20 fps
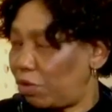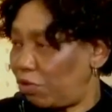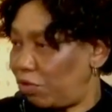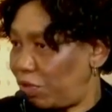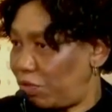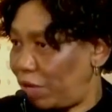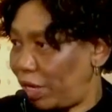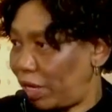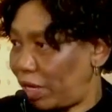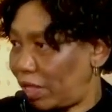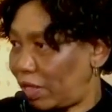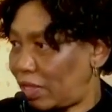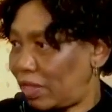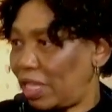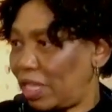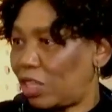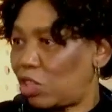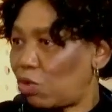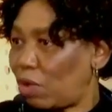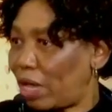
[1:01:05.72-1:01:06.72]
of the virus.
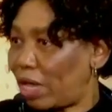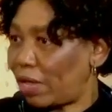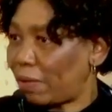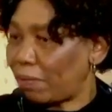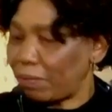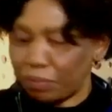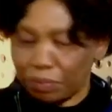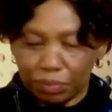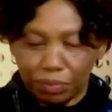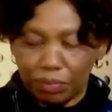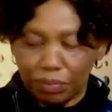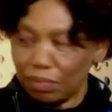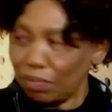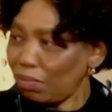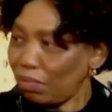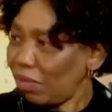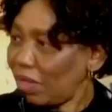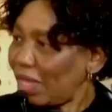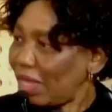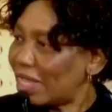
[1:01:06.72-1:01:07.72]
That's why
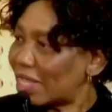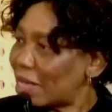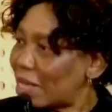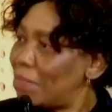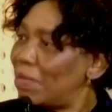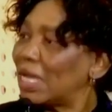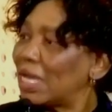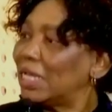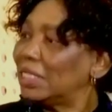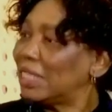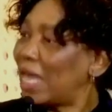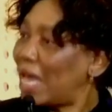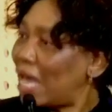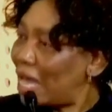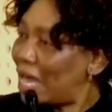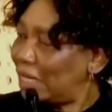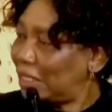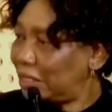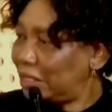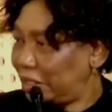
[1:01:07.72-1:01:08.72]
samba
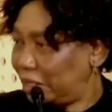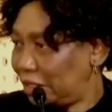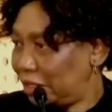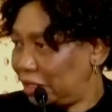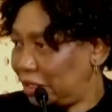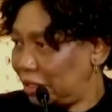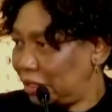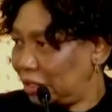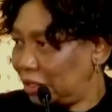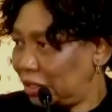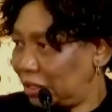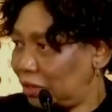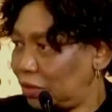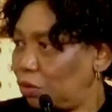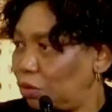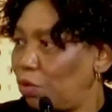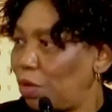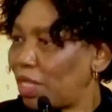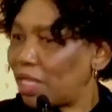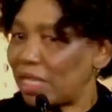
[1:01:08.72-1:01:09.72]
kancane
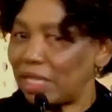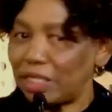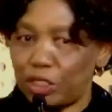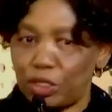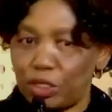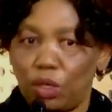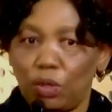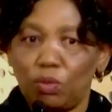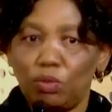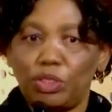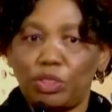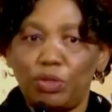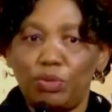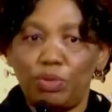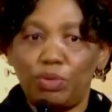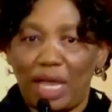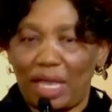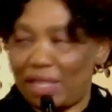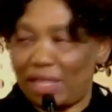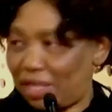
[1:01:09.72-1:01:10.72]
ukwenza sure ukuthi
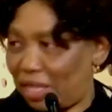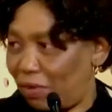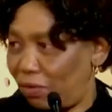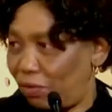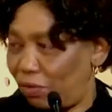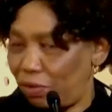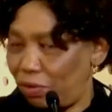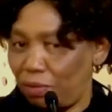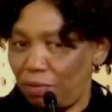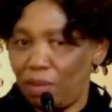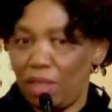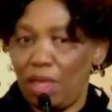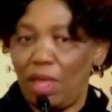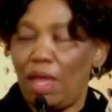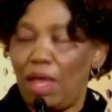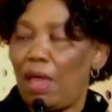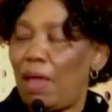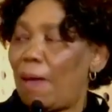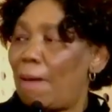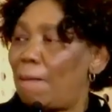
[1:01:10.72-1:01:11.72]
we are safe.
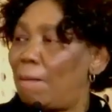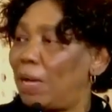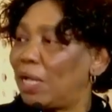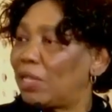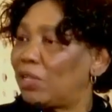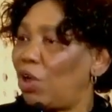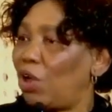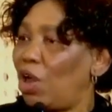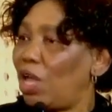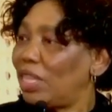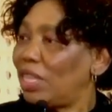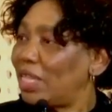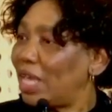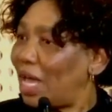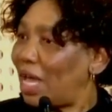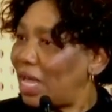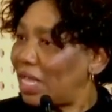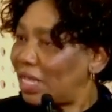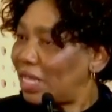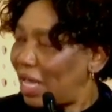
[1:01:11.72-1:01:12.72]
But on the
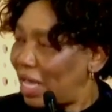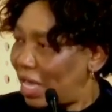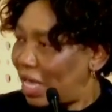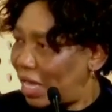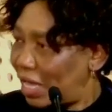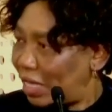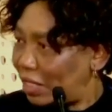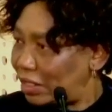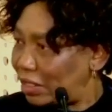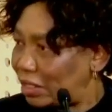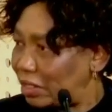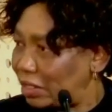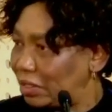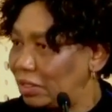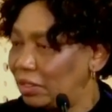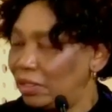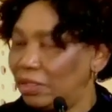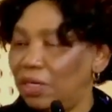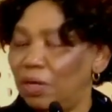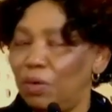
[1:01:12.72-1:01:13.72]
other hand,
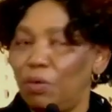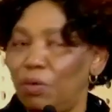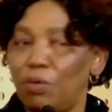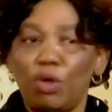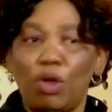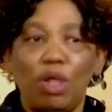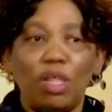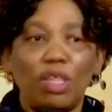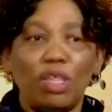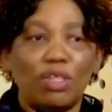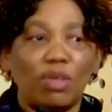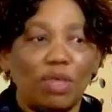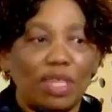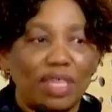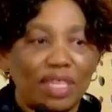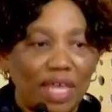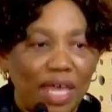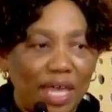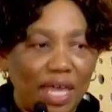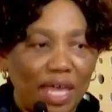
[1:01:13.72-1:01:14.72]
we also
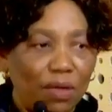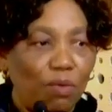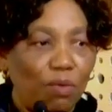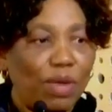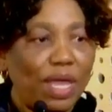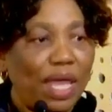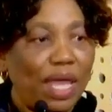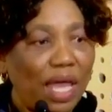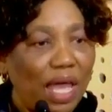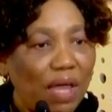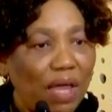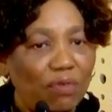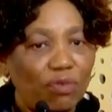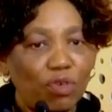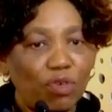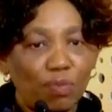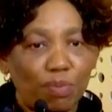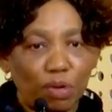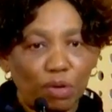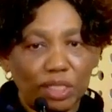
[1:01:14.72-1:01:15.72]
say we have
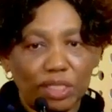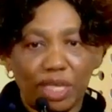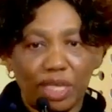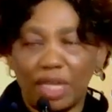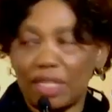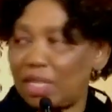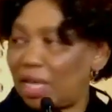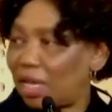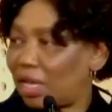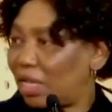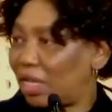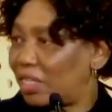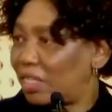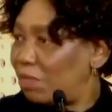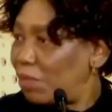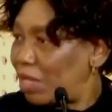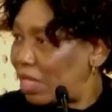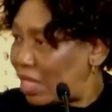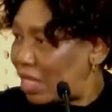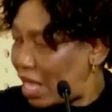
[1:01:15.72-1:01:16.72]
to protect the
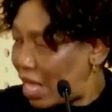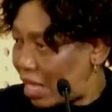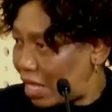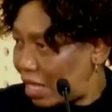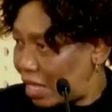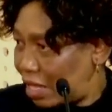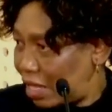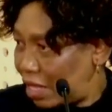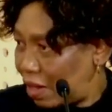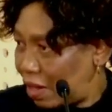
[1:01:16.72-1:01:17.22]
academic year.